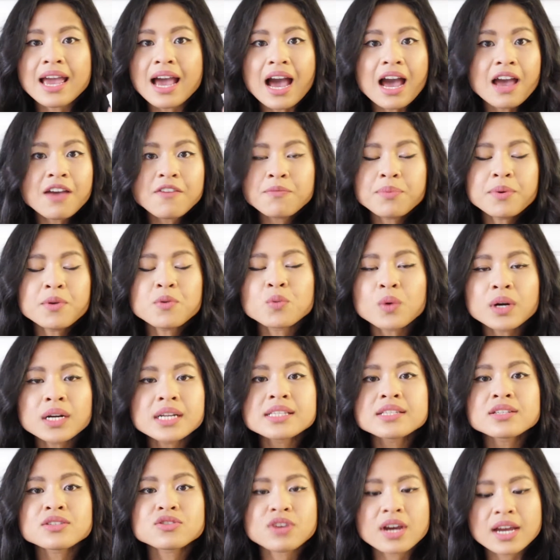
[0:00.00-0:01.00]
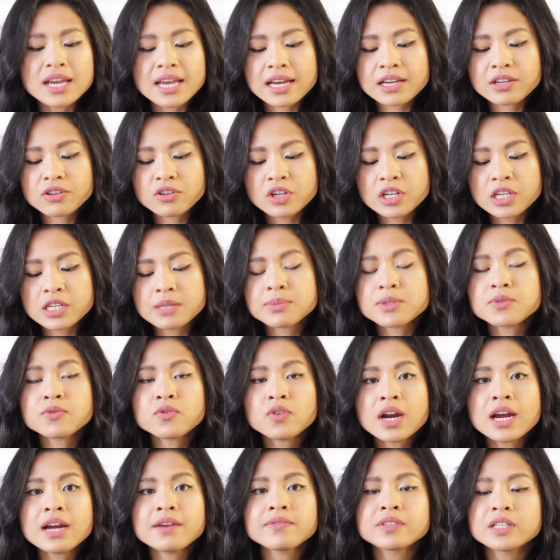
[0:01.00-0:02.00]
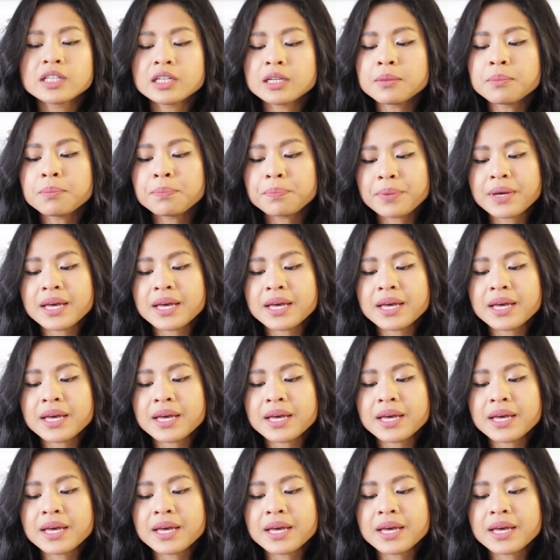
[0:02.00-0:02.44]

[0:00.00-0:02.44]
I've been wanting to try eye creams forever,